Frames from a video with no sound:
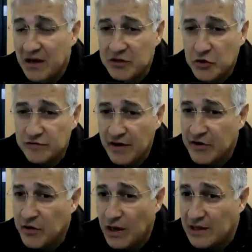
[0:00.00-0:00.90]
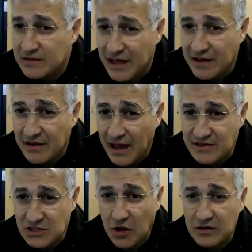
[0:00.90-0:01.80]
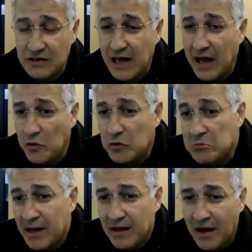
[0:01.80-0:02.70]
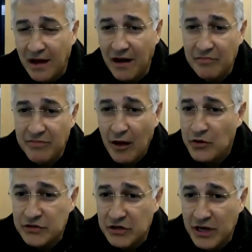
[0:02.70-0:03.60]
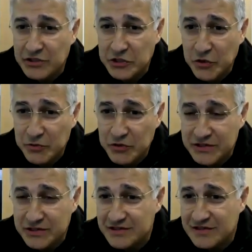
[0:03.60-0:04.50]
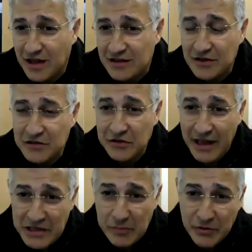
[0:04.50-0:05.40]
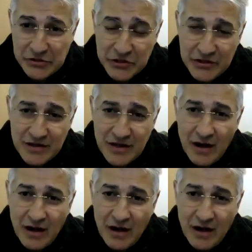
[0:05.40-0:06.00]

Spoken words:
It could very well take as long now. Now the international community is not under any pressure.